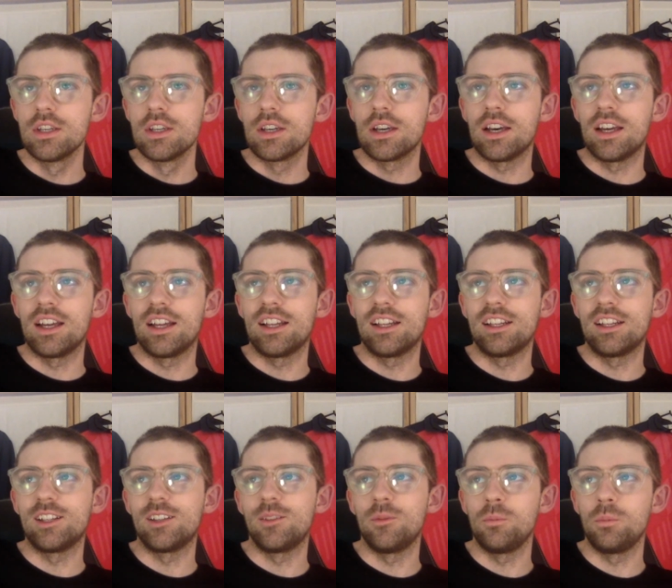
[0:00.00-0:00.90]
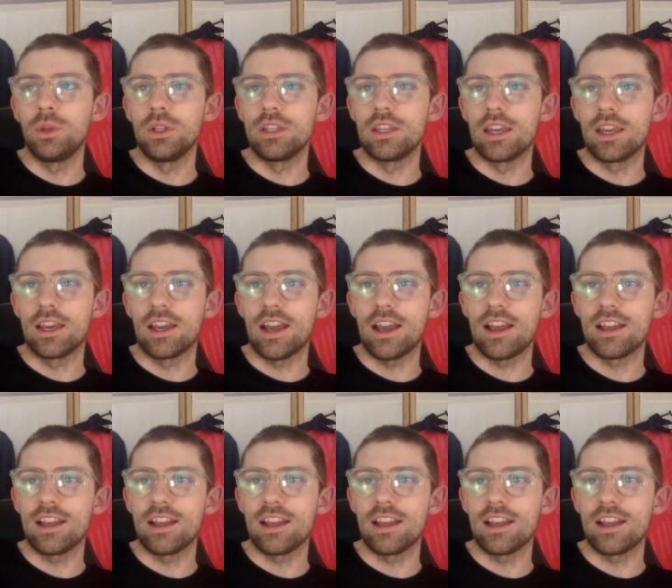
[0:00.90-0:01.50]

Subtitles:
But yeah,